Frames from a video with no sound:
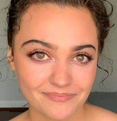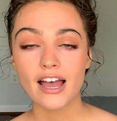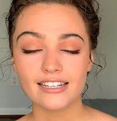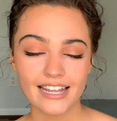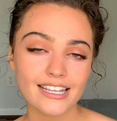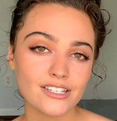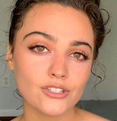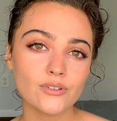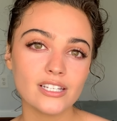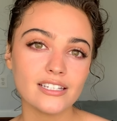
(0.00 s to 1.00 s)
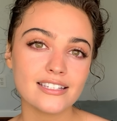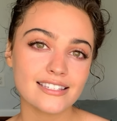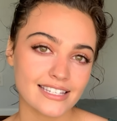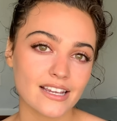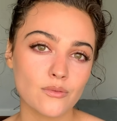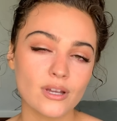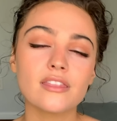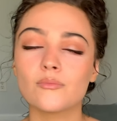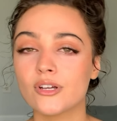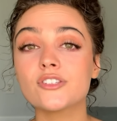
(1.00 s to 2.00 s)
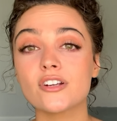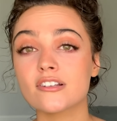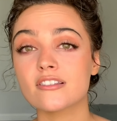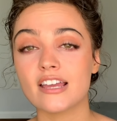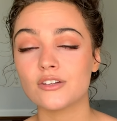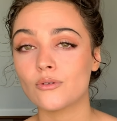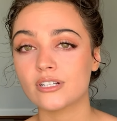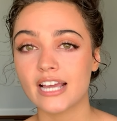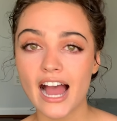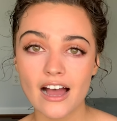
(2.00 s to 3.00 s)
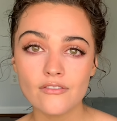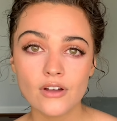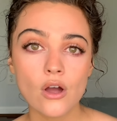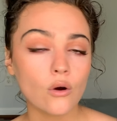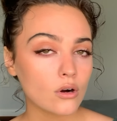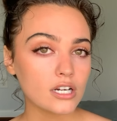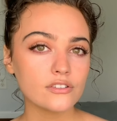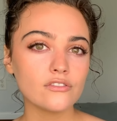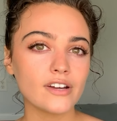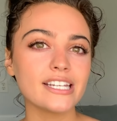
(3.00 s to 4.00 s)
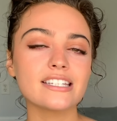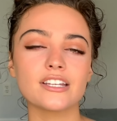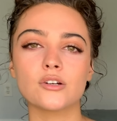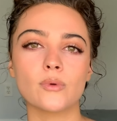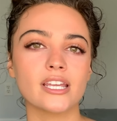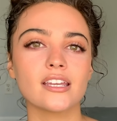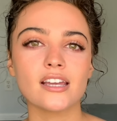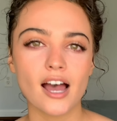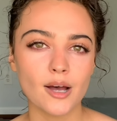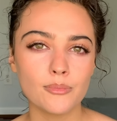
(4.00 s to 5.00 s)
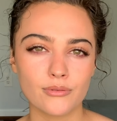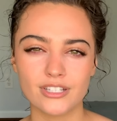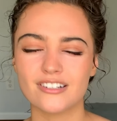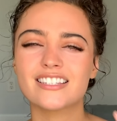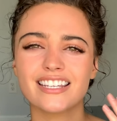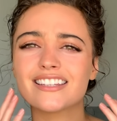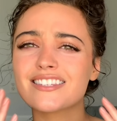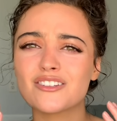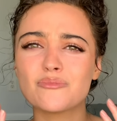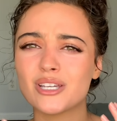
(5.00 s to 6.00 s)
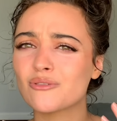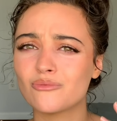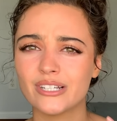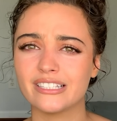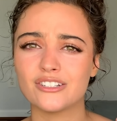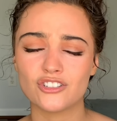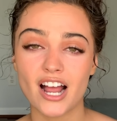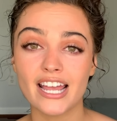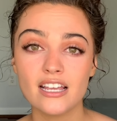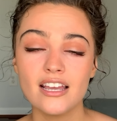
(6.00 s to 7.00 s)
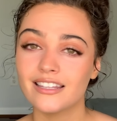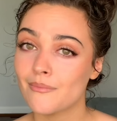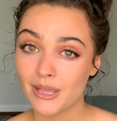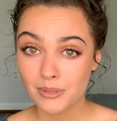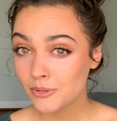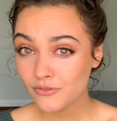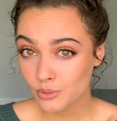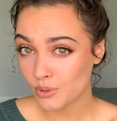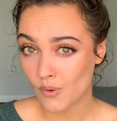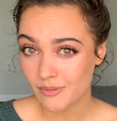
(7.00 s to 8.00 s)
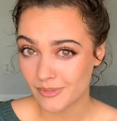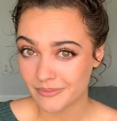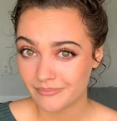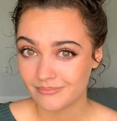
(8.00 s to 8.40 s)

At night, you can stick with the moisturizer that you already have, or if you find that you're waking up with your skin still being really dry, then maybe move to an ointment.